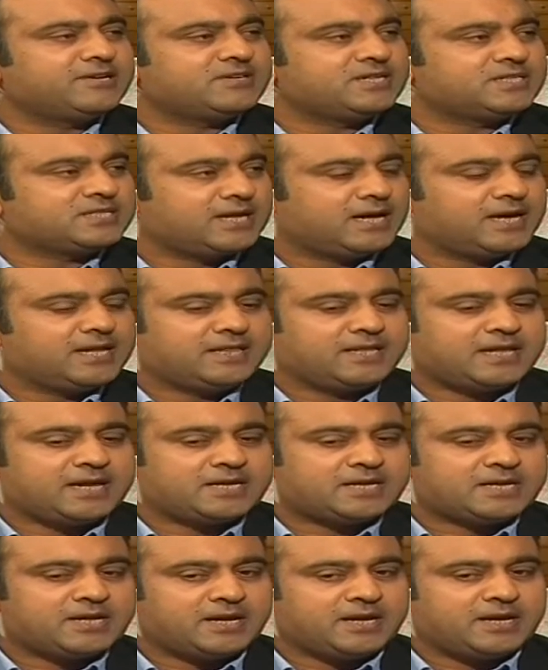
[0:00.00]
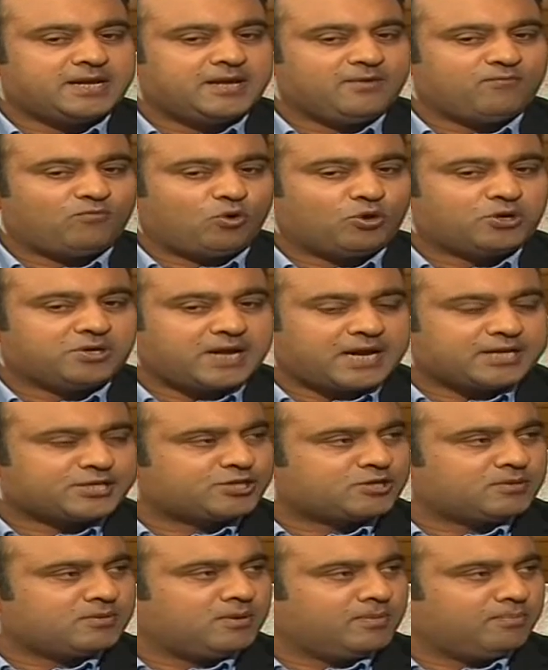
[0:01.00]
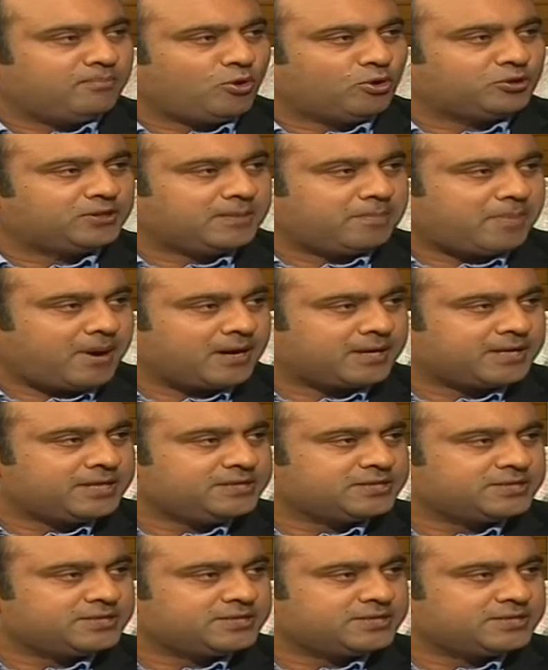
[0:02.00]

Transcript: in return that he won't touch both the parties.